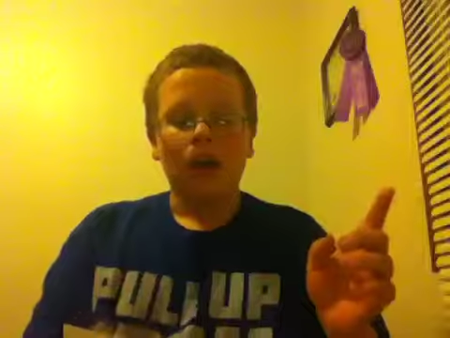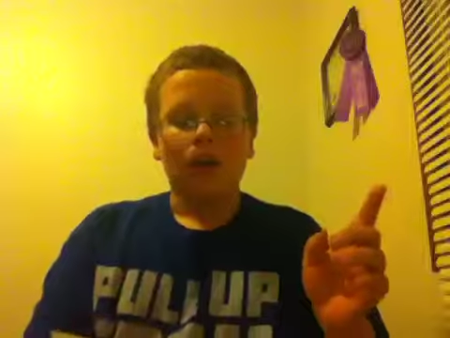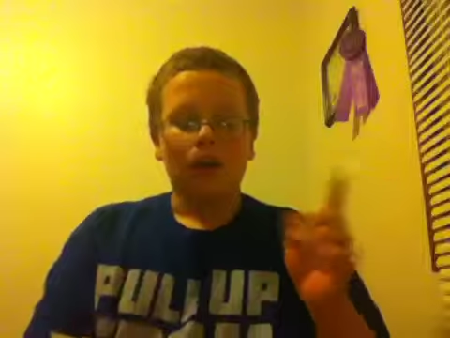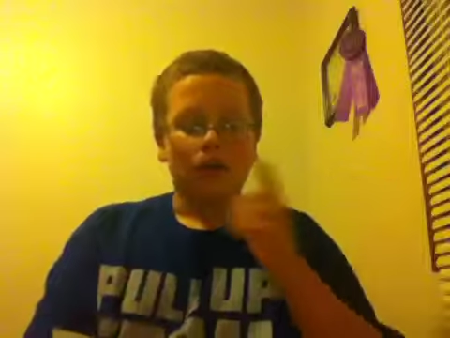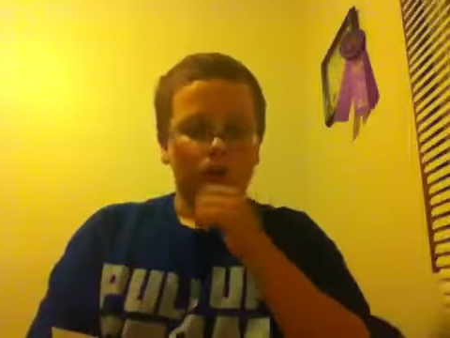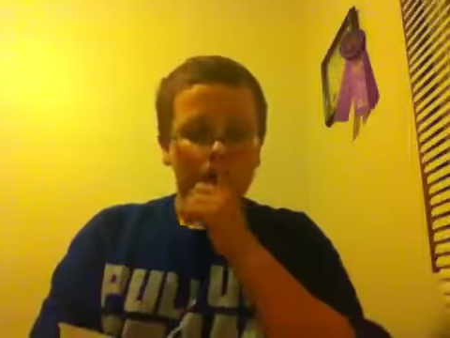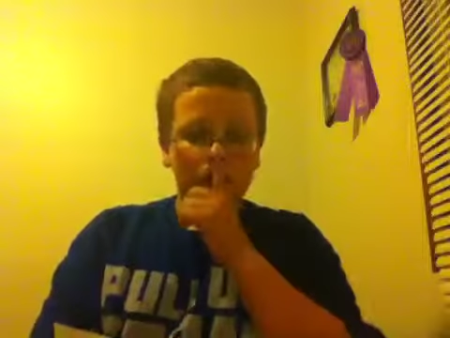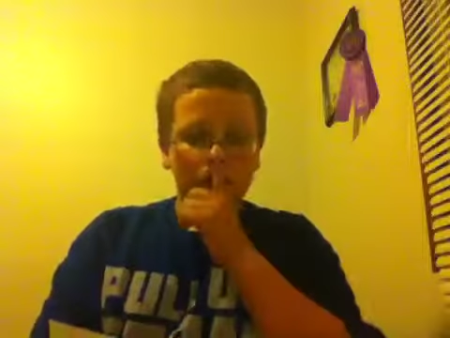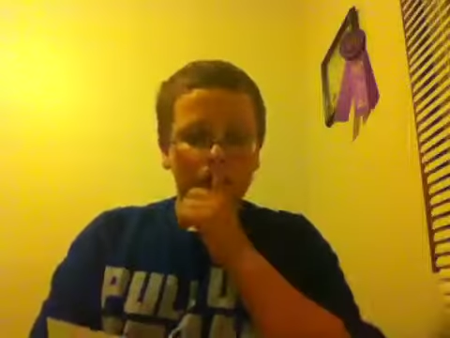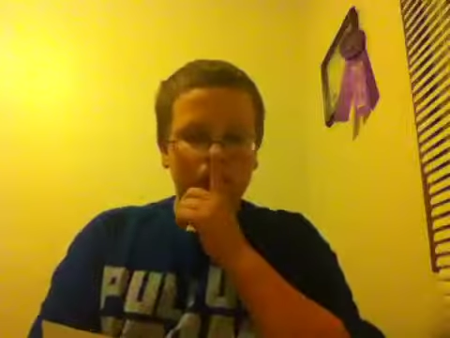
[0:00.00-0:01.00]
or er,
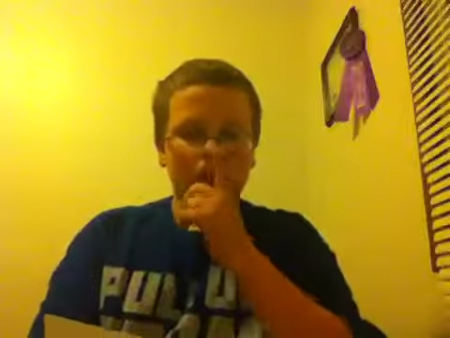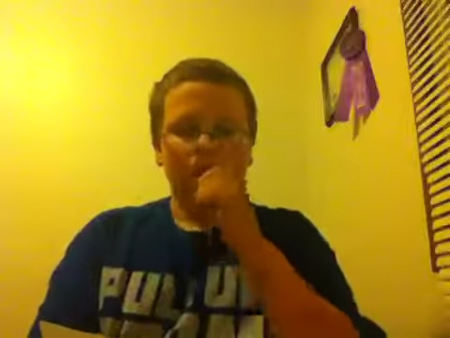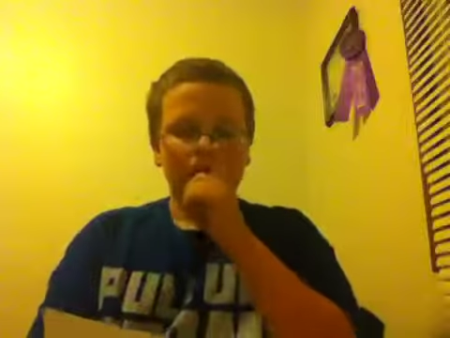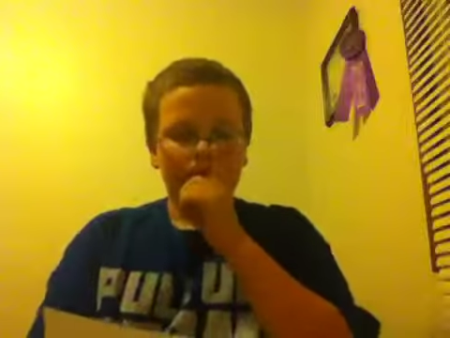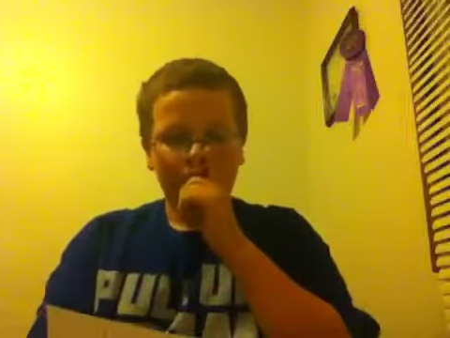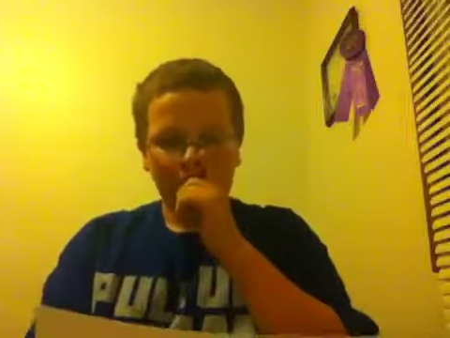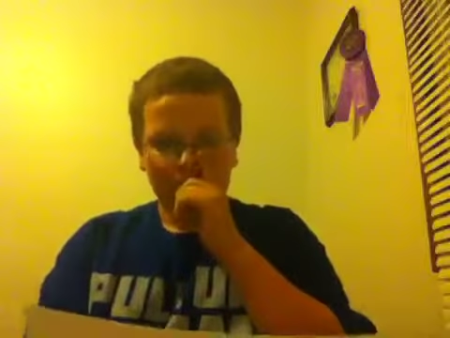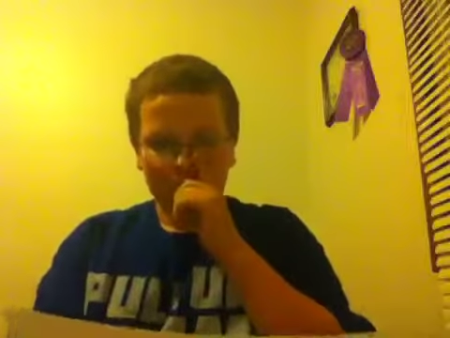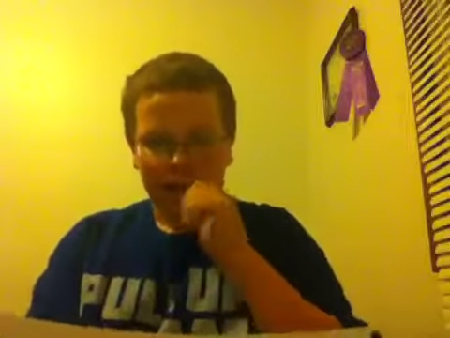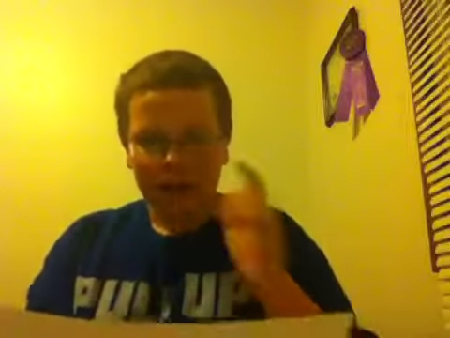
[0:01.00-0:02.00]
no, it
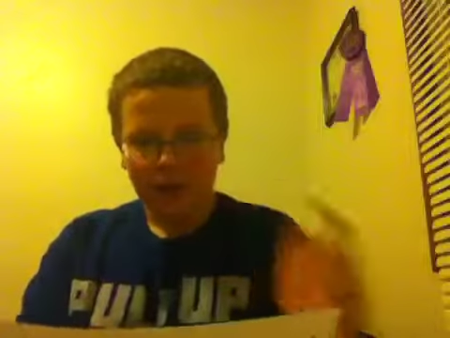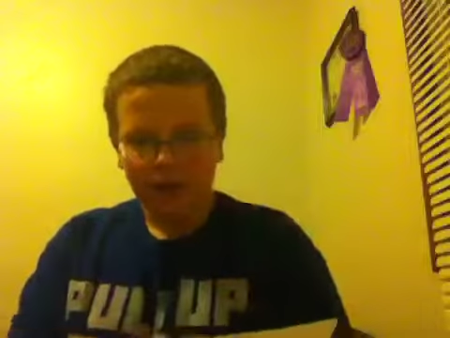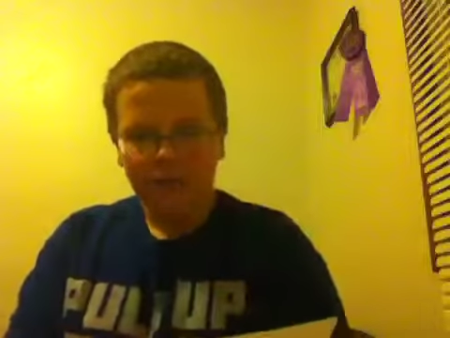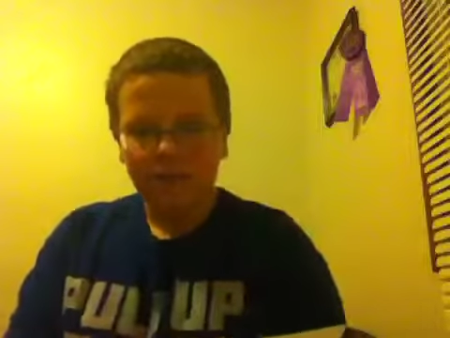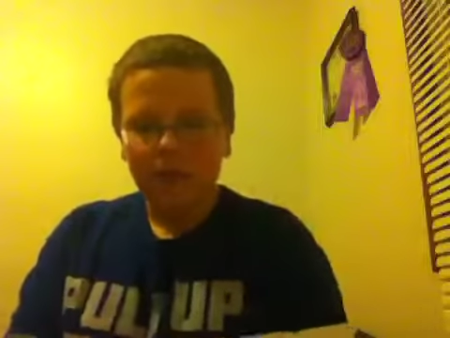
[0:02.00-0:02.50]
wouldn't be dash.